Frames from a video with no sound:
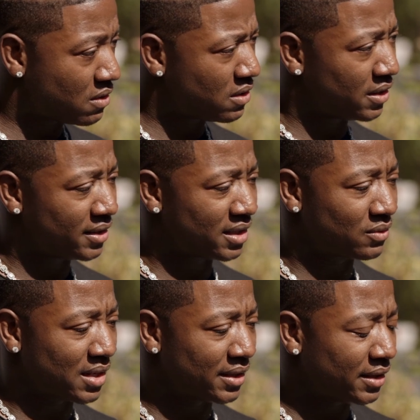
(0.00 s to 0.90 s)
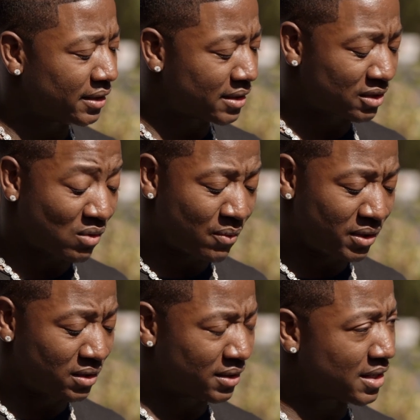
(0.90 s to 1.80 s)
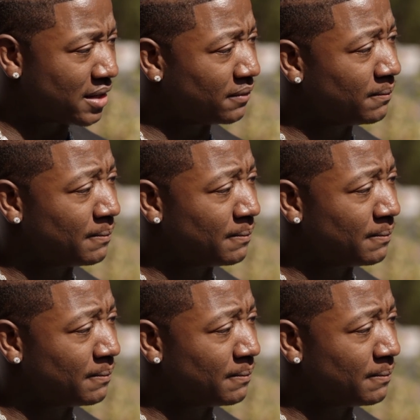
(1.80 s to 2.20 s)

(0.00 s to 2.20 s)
heart, and that's what I did. That's why we here today.